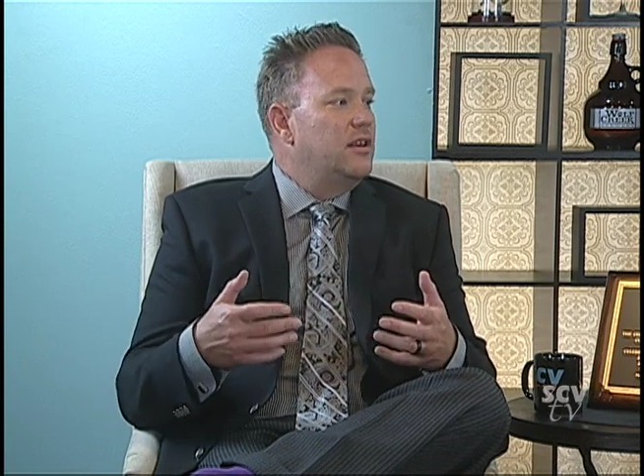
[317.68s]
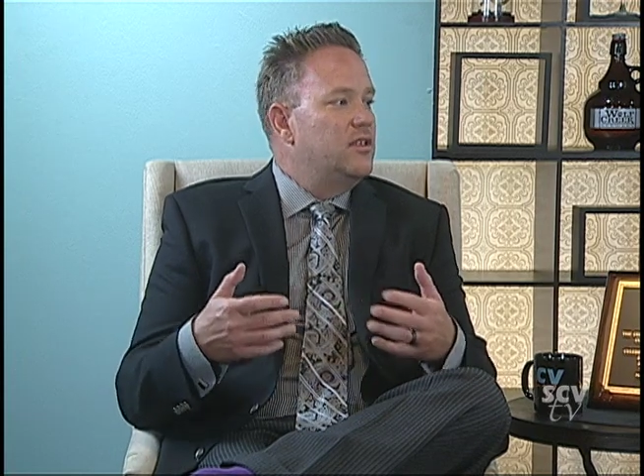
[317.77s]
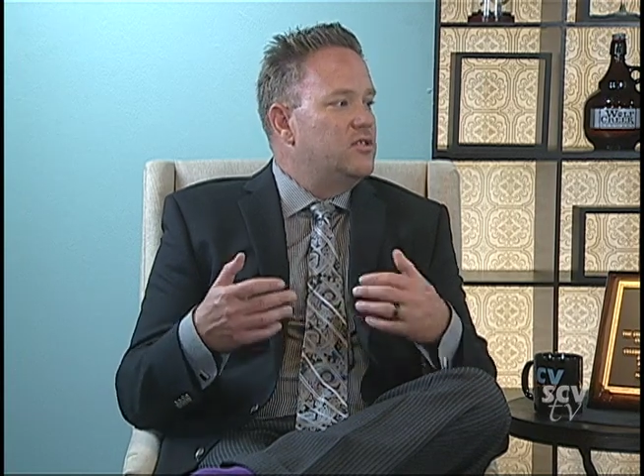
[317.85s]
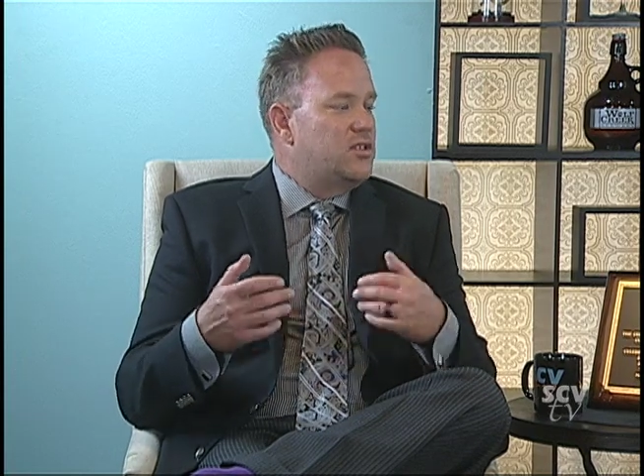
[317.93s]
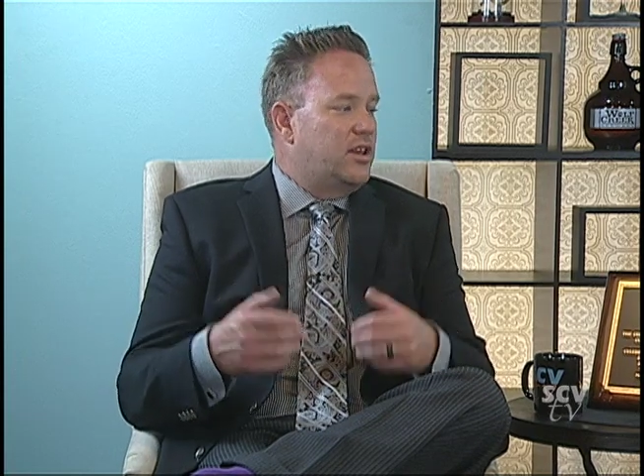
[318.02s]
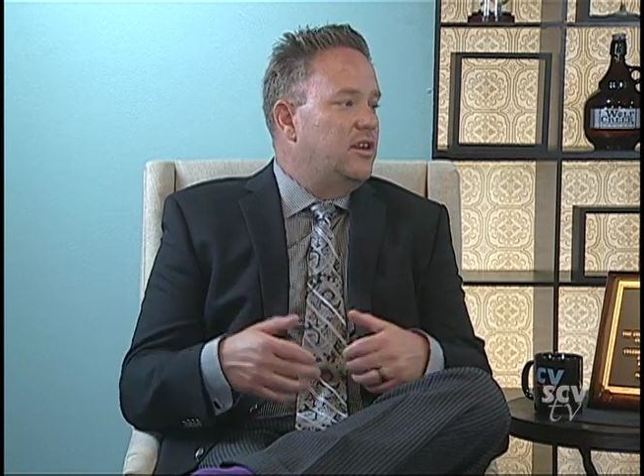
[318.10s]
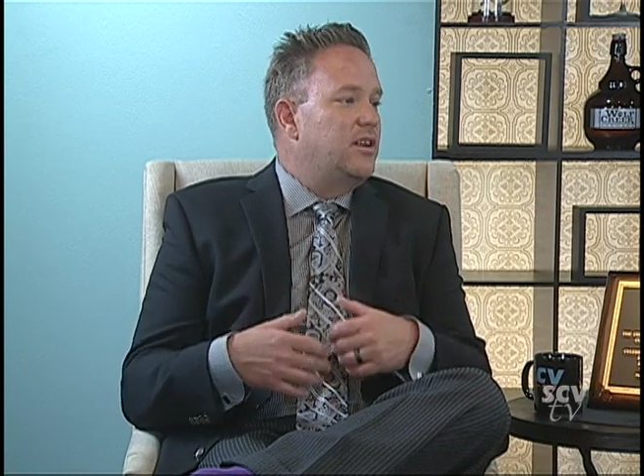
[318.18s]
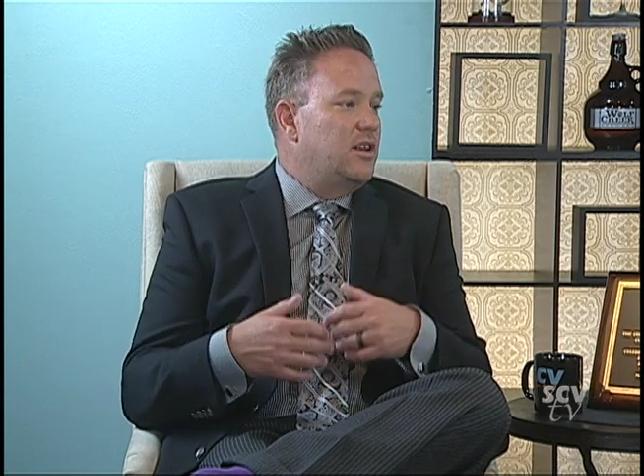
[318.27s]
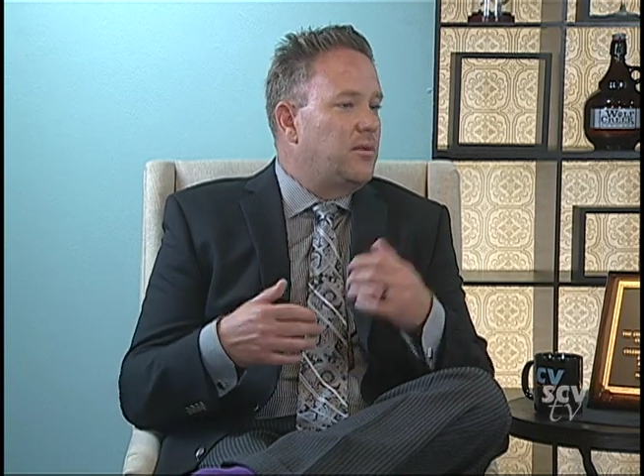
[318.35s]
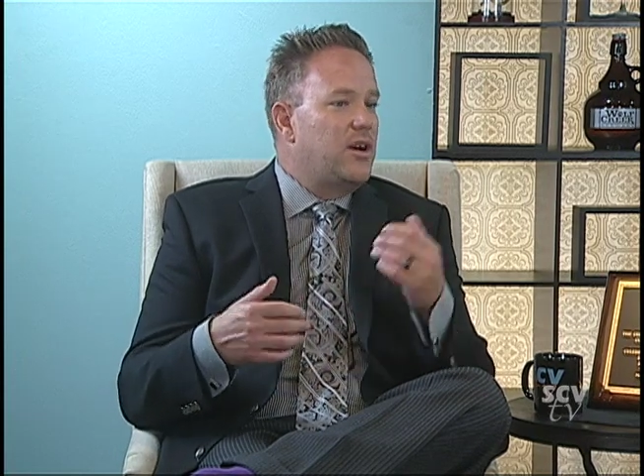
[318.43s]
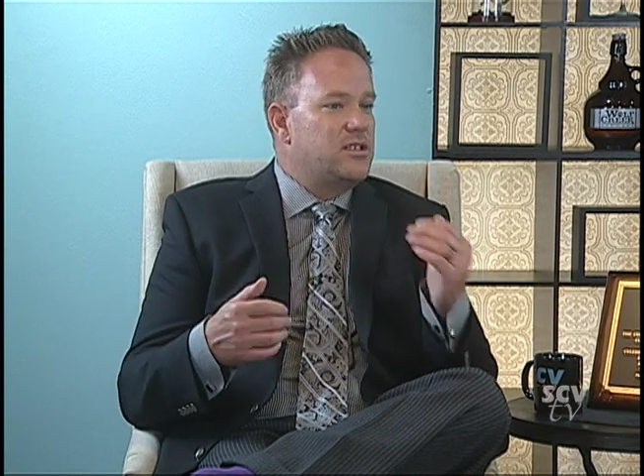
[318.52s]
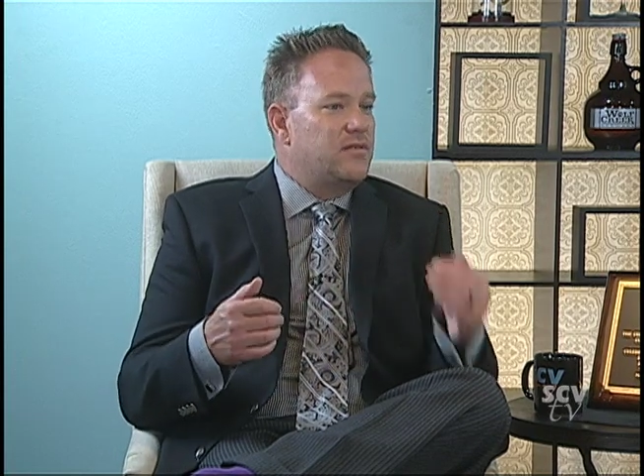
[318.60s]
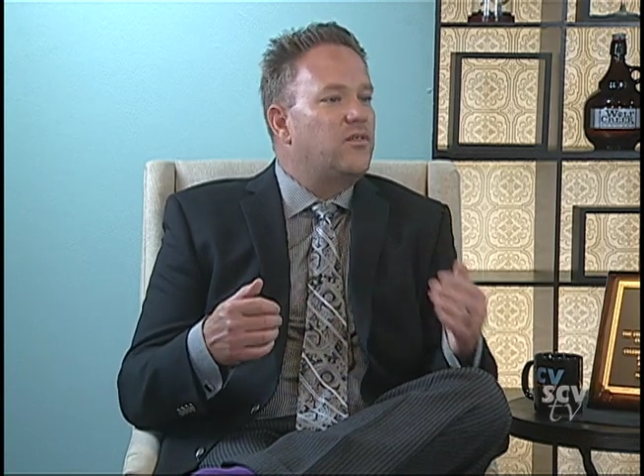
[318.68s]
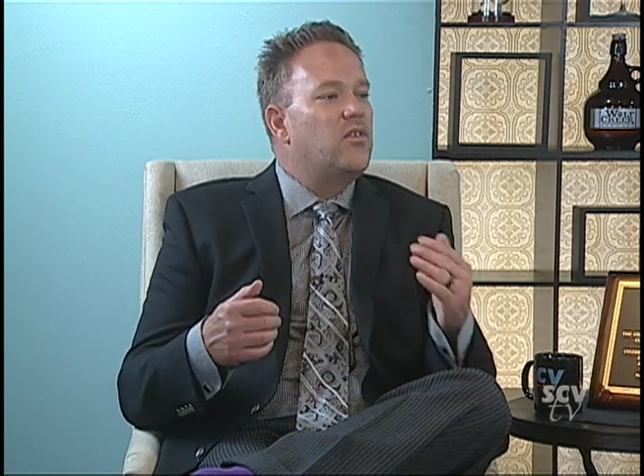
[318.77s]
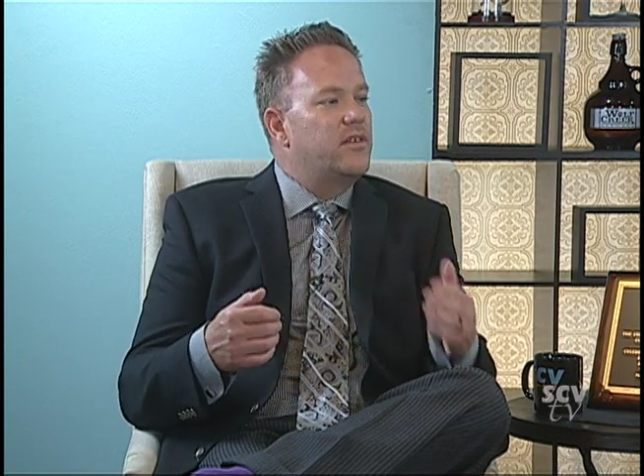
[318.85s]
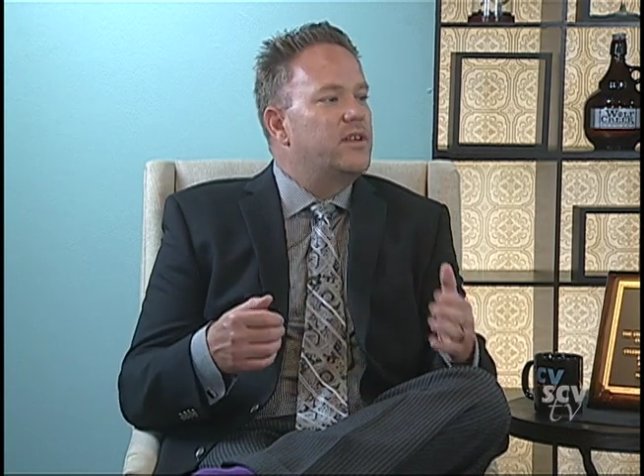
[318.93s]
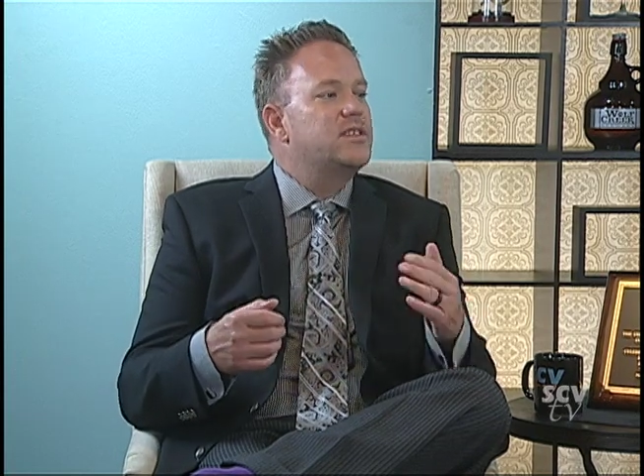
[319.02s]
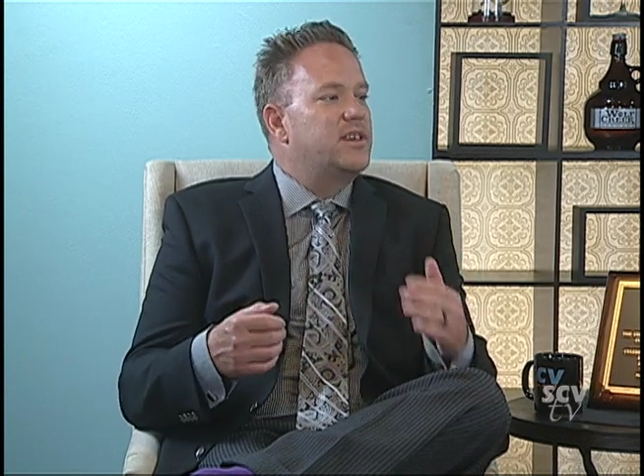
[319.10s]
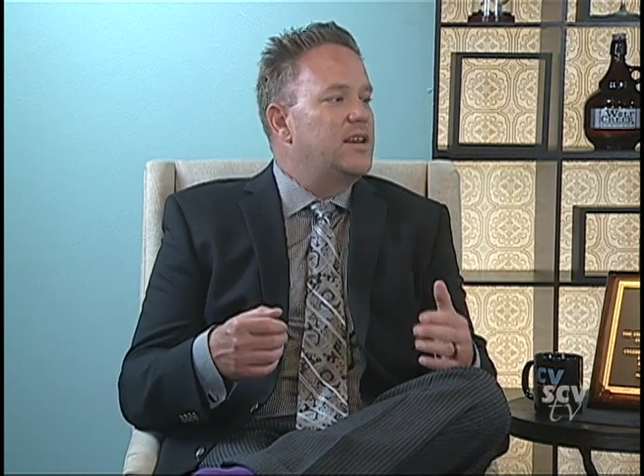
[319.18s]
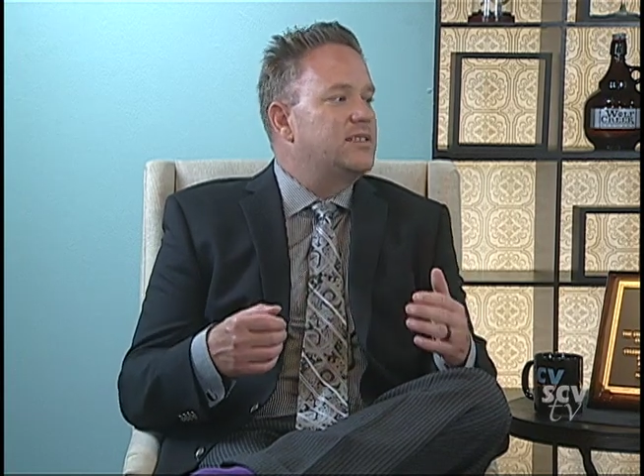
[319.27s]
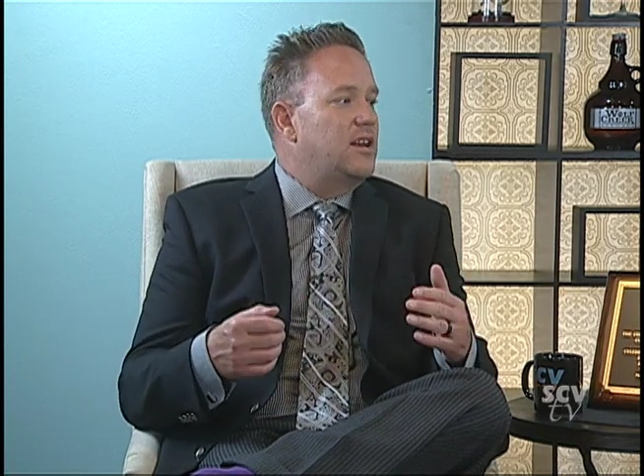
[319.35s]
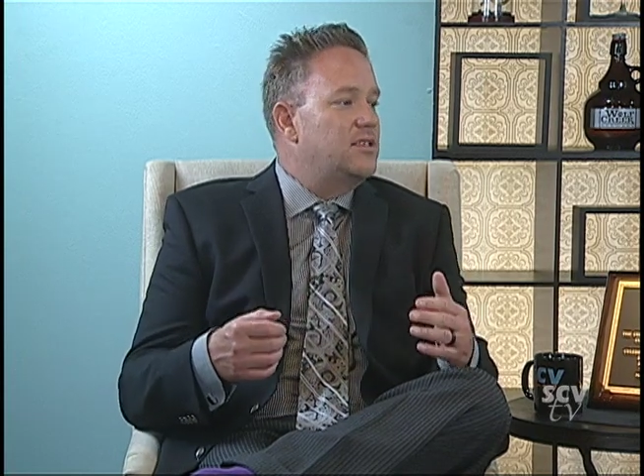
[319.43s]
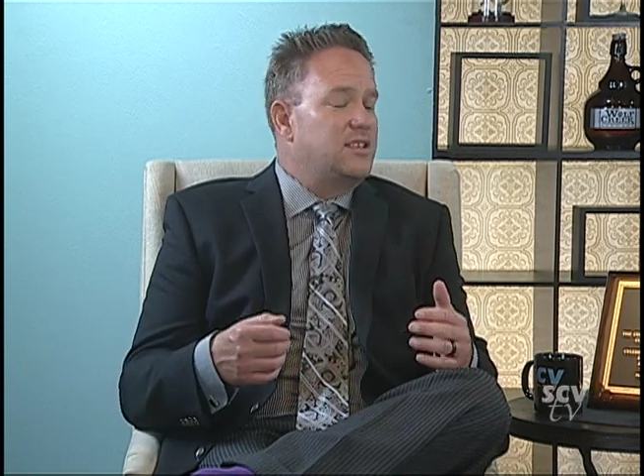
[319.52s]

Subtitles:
security deposit for this guest house.